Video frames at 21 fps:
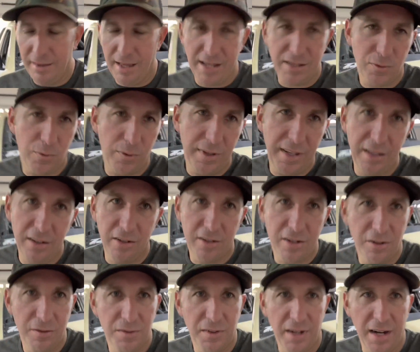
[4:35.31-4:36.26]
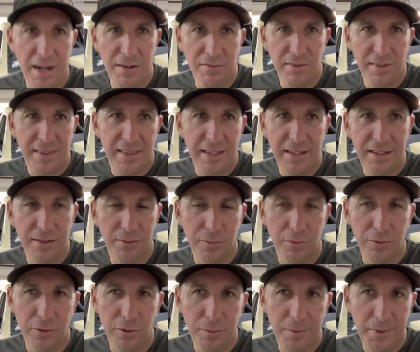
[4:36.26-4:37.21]
where they look over everything in the
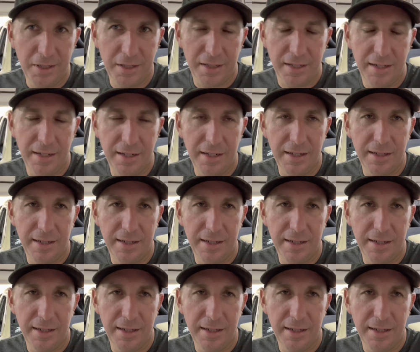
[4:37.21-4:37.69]
rule book.